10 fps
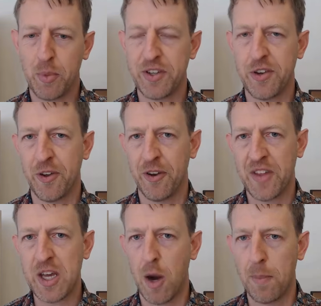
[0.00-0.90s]
which is on
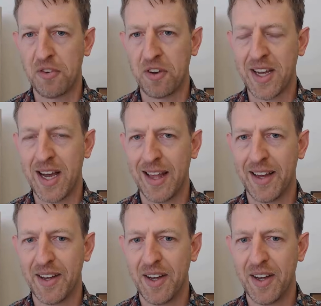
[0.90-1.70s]
the opposite colour